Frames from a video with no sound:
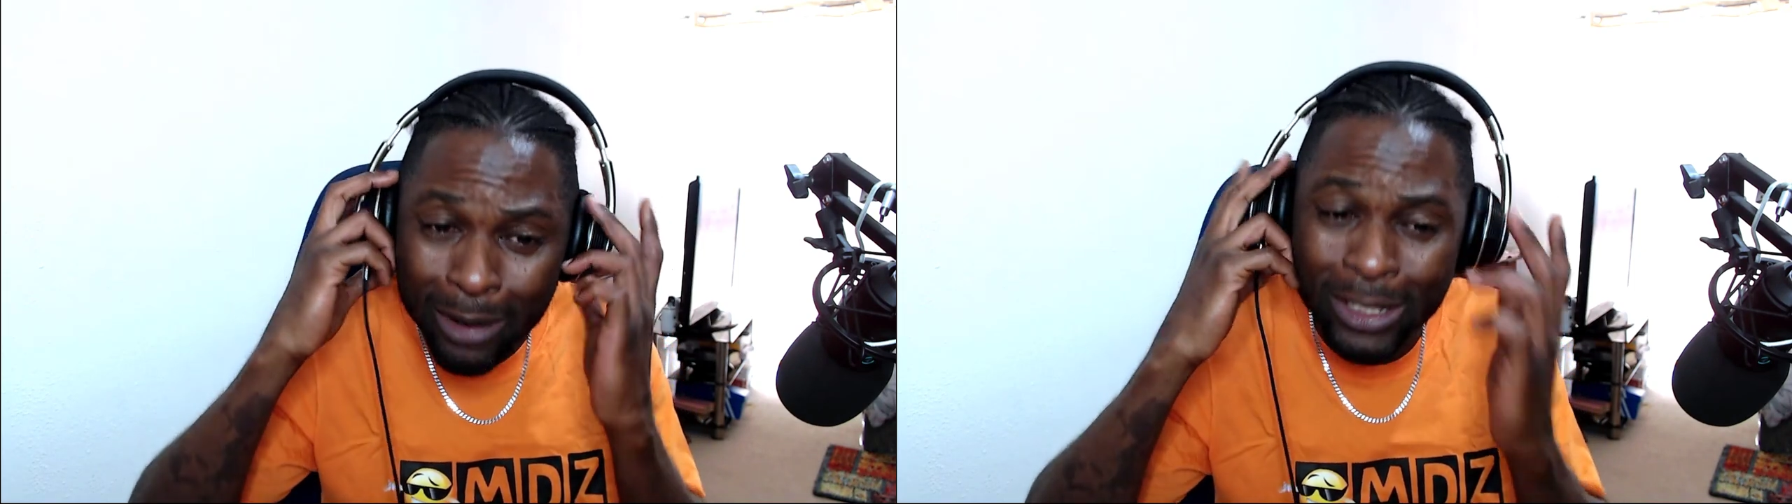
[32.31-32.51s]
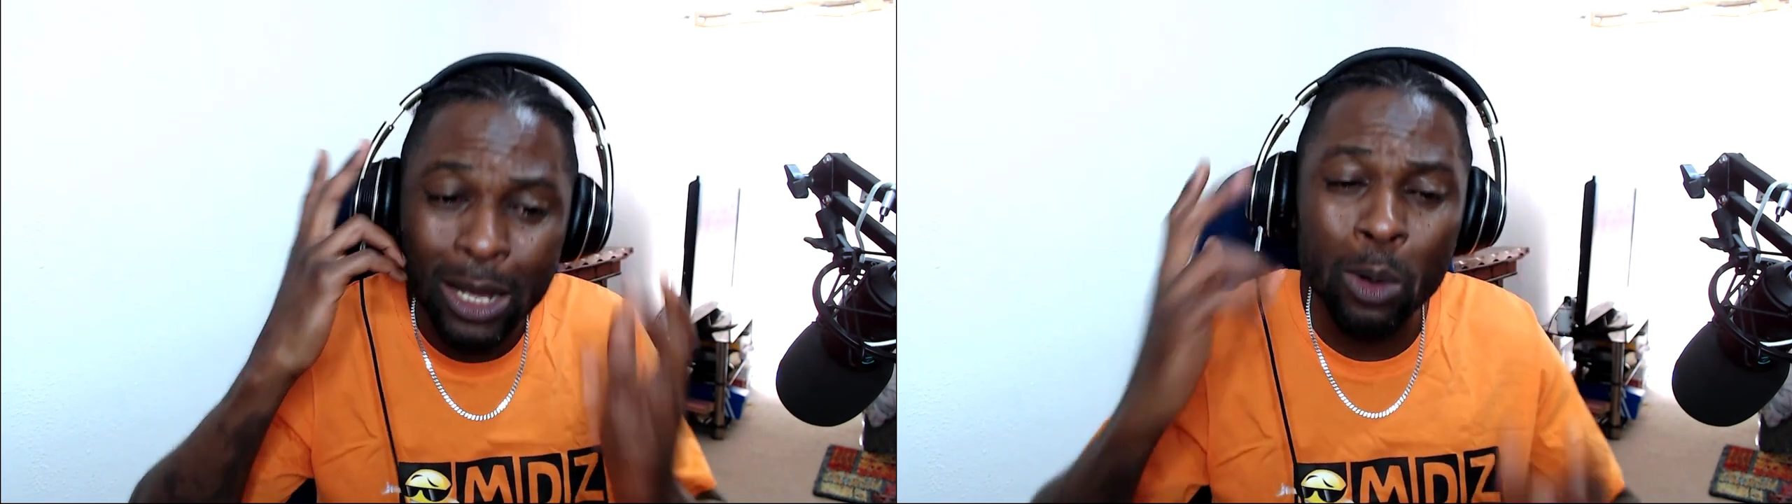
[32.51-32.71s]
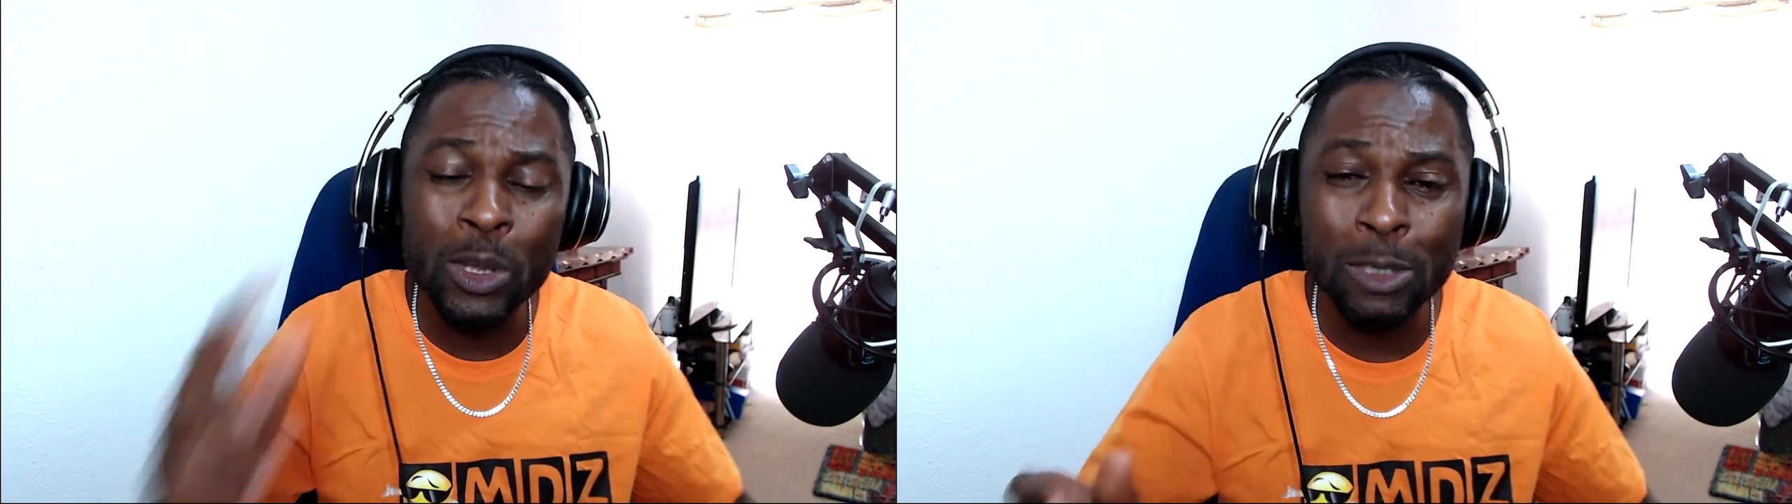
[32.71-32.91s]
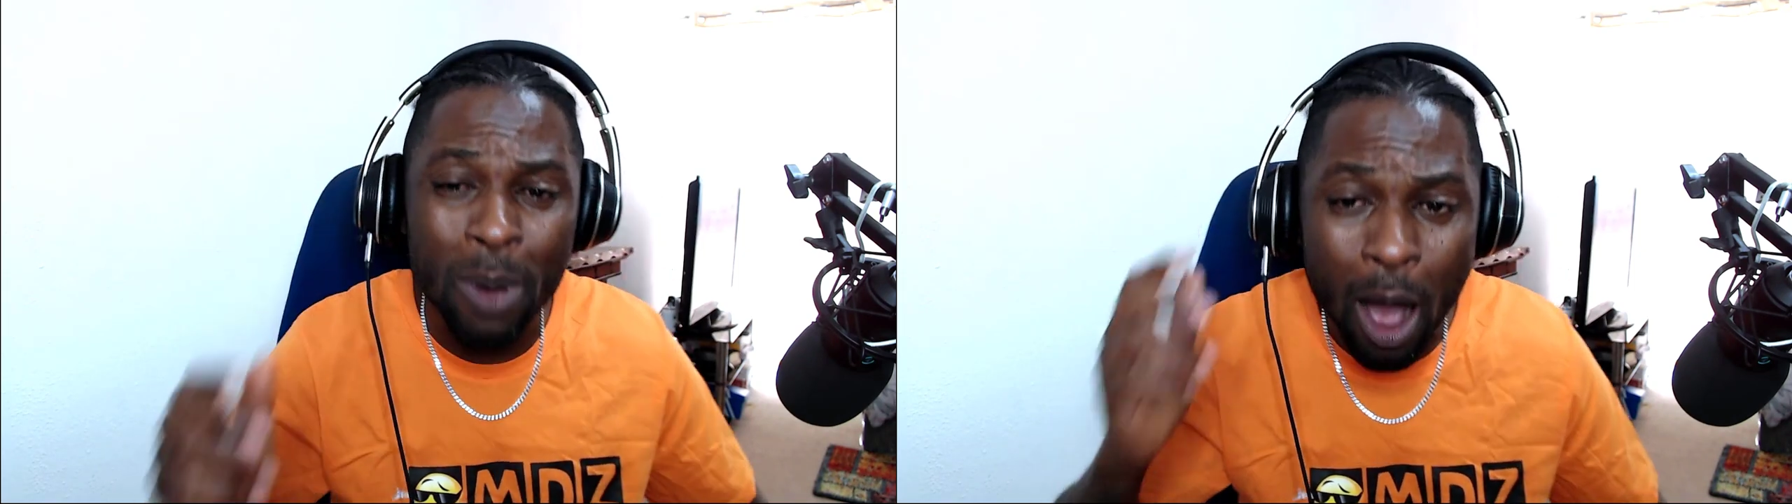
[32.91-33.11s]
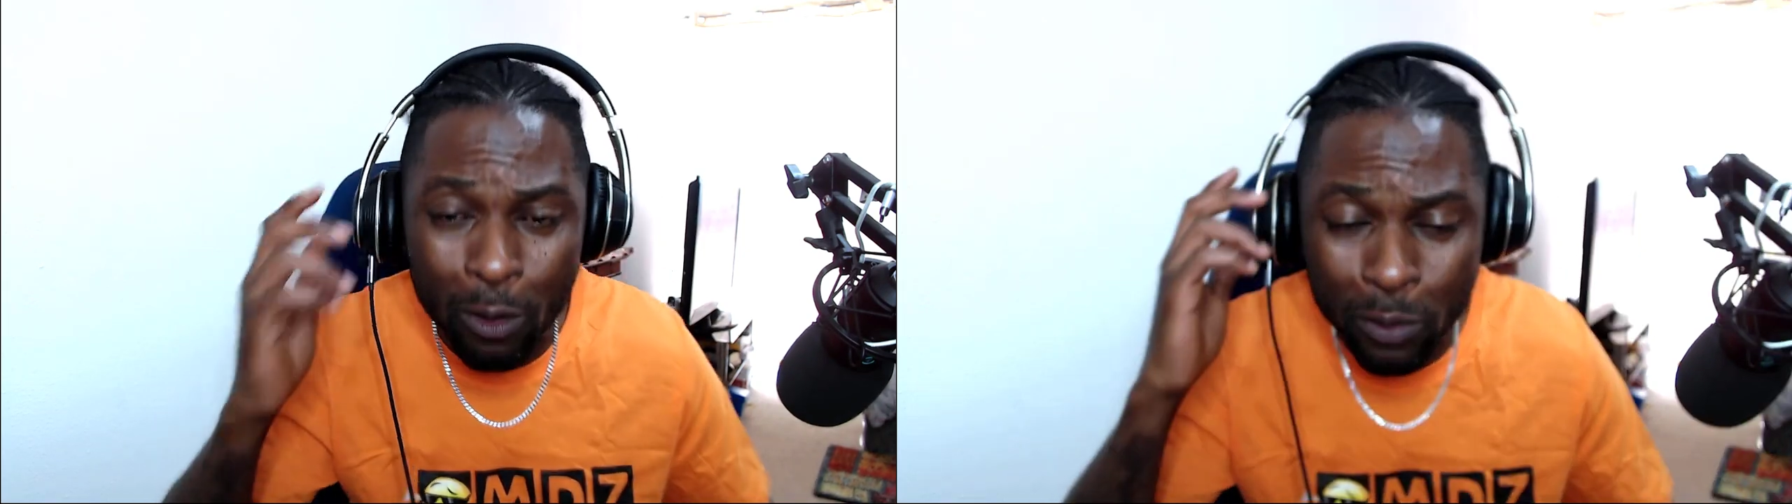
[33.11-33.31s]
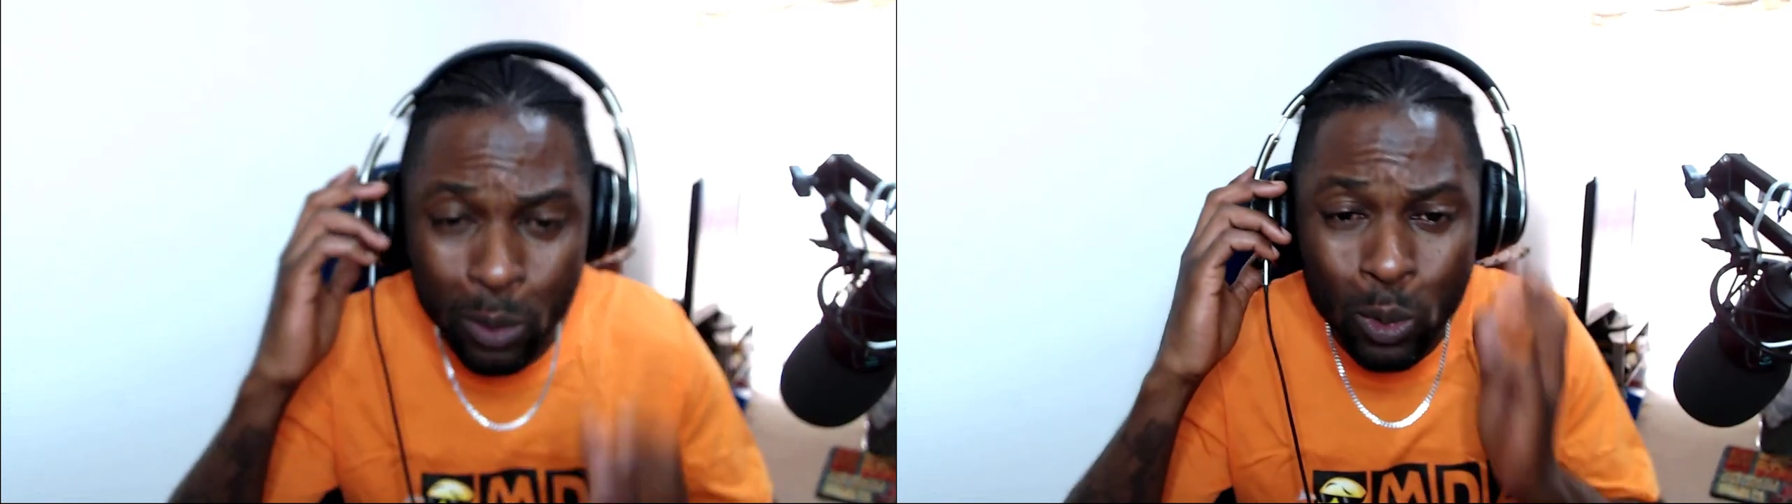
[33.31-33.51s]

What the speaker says: are always powerful,